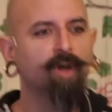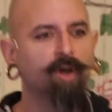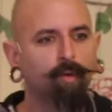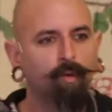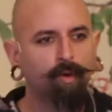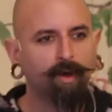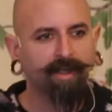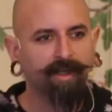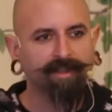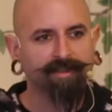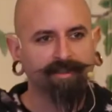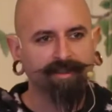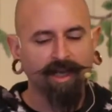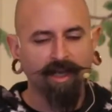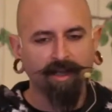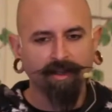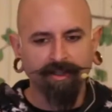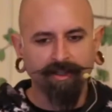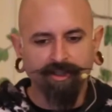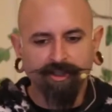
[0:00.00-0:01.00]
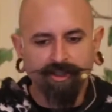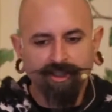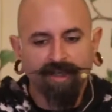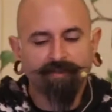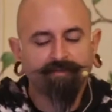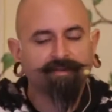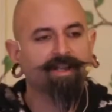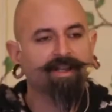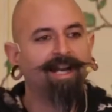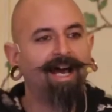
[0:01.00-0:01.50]
What is the
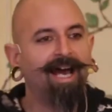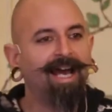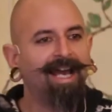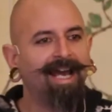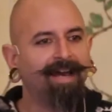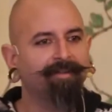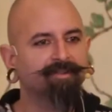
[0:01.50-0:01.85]
shift that I have